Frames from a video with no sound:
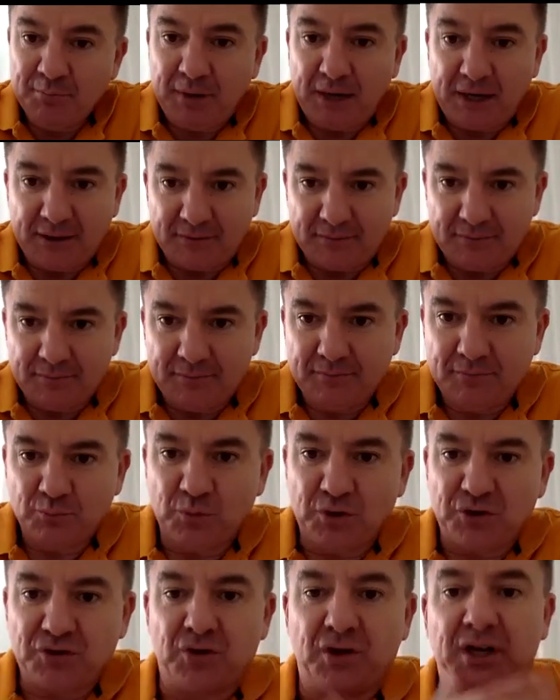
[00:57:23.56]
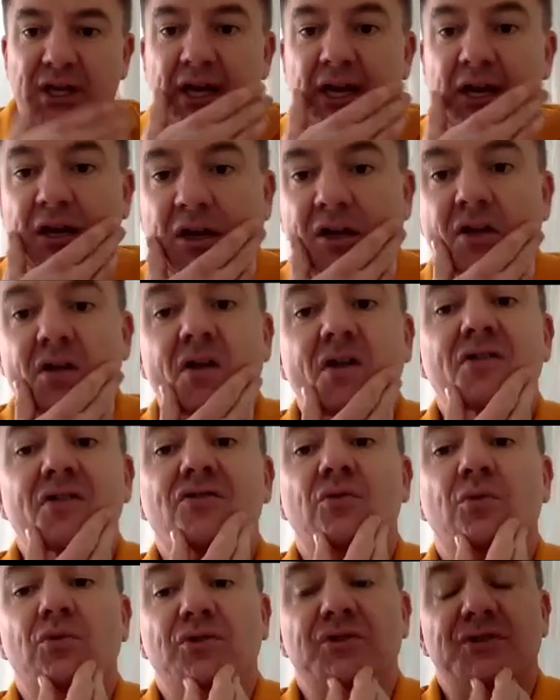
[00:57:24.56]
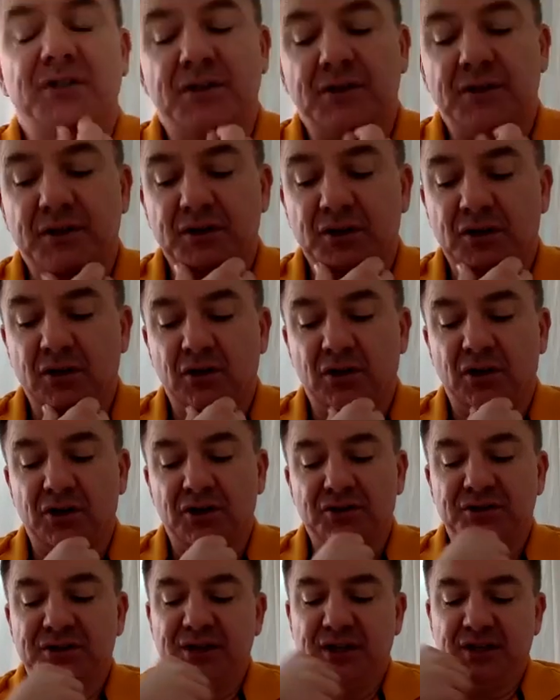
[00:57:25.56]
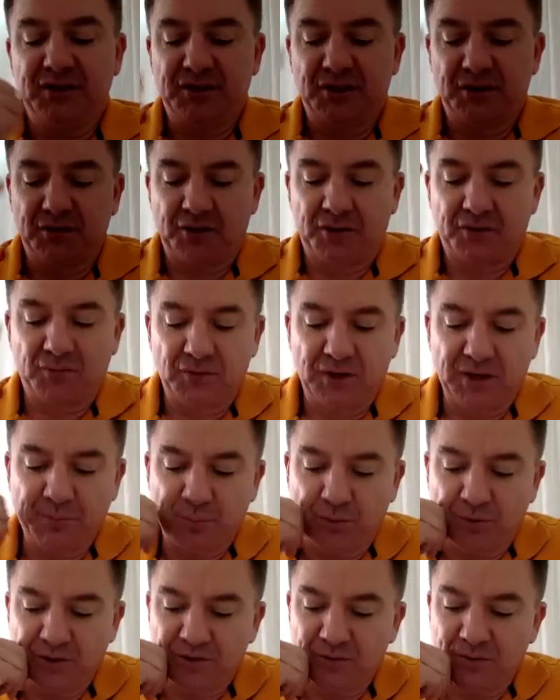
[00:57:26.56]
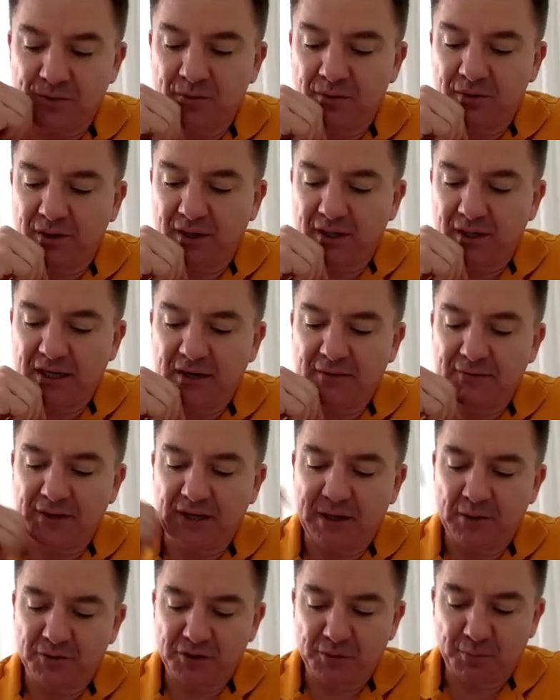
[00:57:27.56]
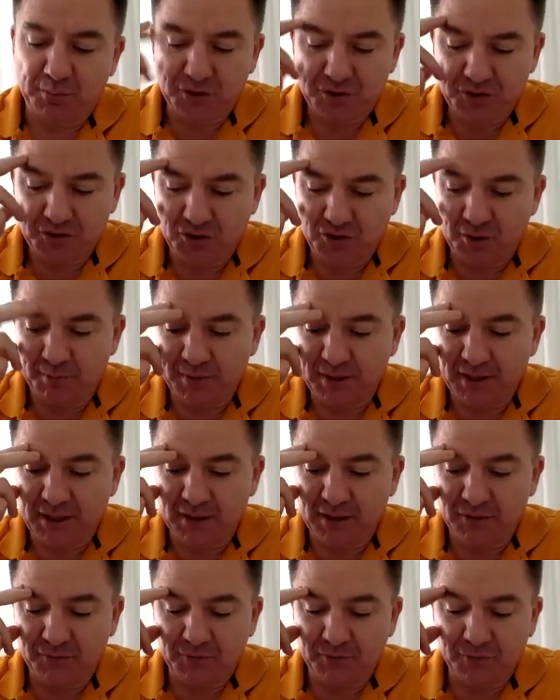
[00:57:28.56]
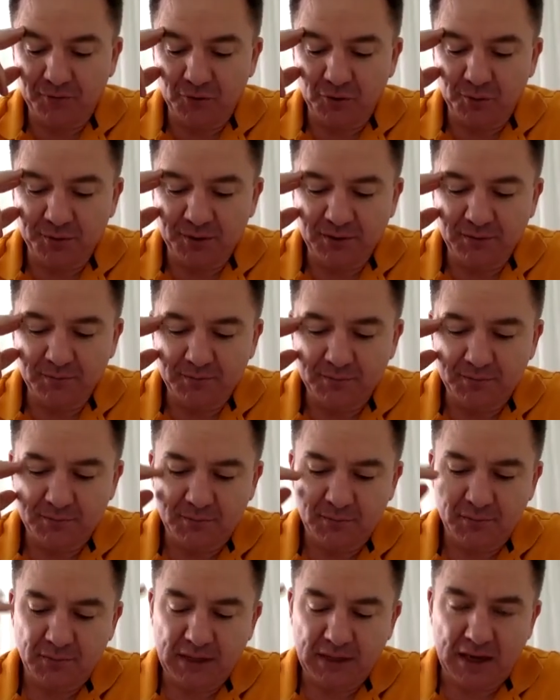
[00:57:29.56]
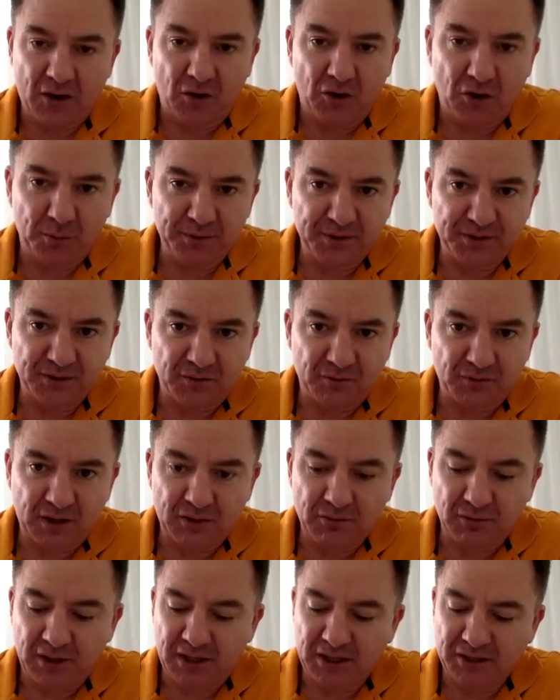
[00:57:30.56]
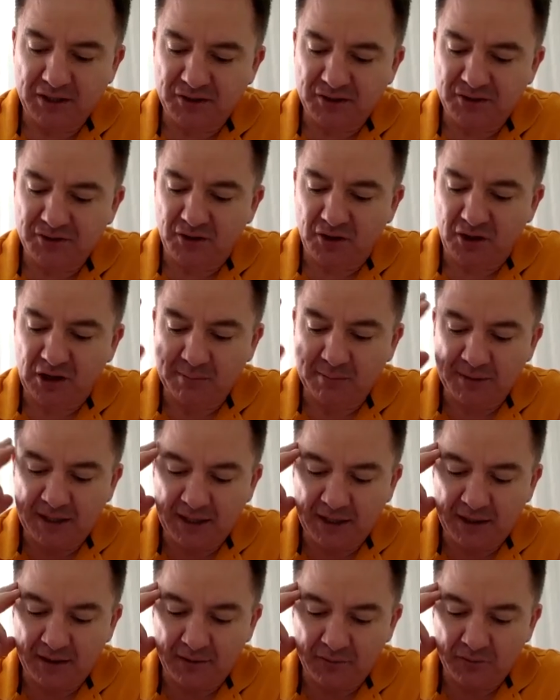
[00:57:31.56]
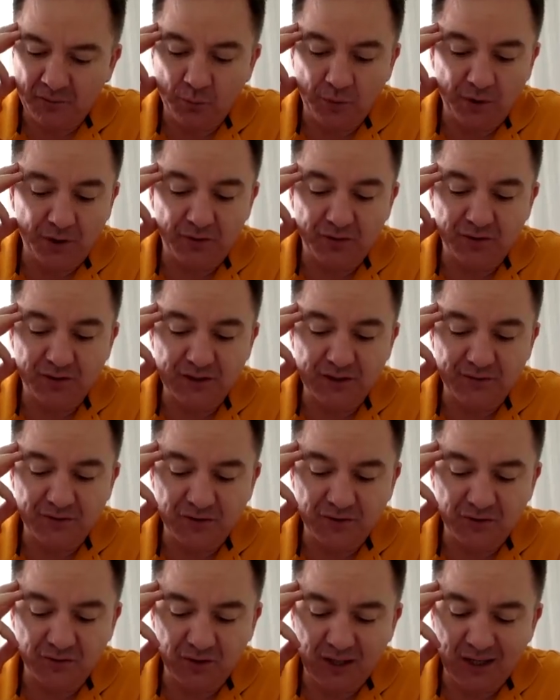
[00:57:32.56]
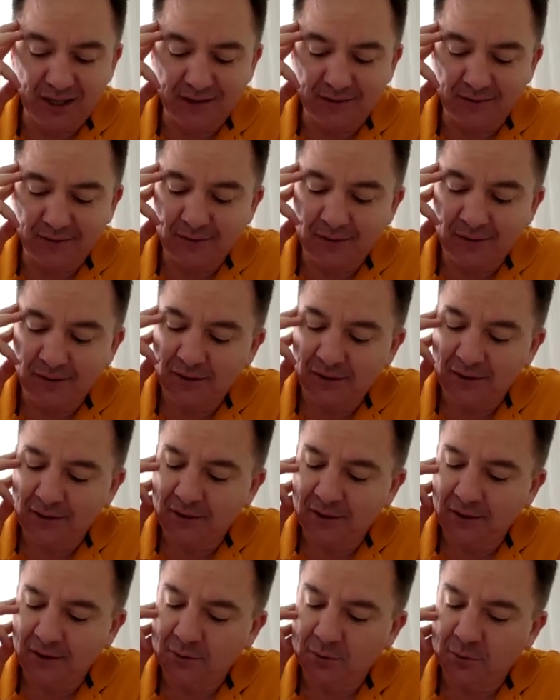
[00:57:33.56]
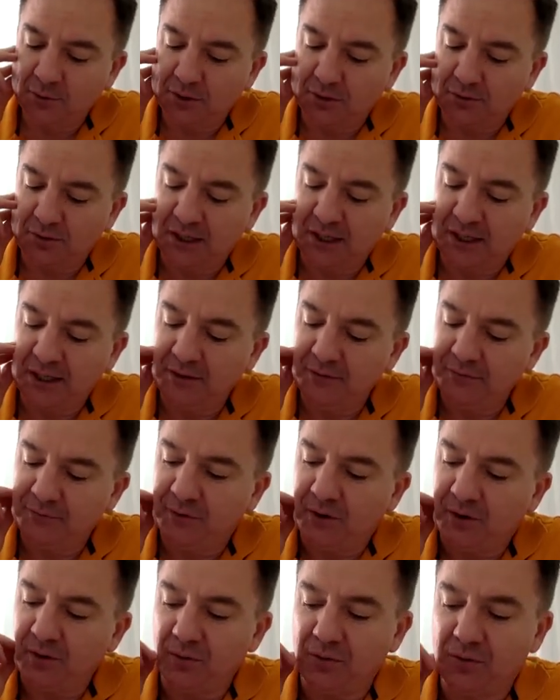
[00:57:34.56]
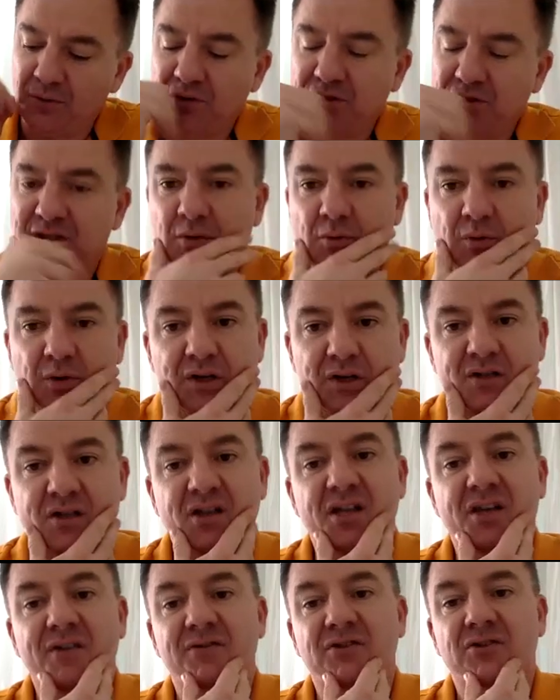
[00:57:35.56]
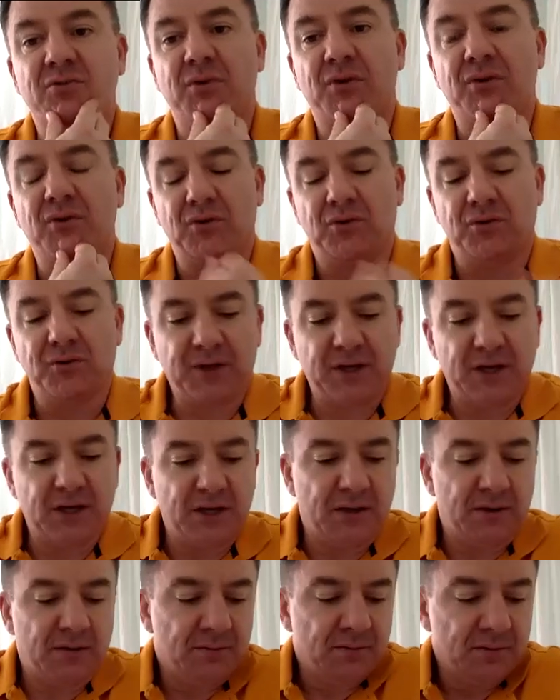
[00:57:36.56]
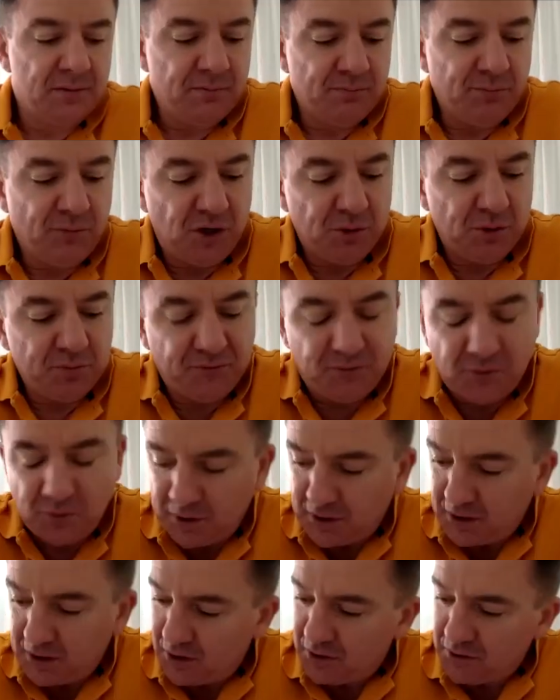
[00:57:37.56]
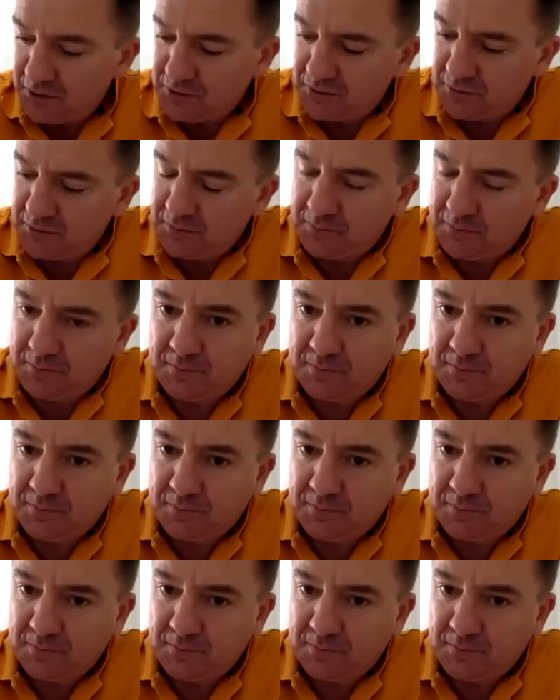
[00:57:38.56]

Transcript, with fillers: but we're sort of mm. getting towards the, the close here. So the three points we wanted to cover here was a pursuit of meaning or fulfillment, our hobbies and recreation time, and whether it's ever too late. Were there any final thoughts you wanted to leave us with at all there, Mike, before we close?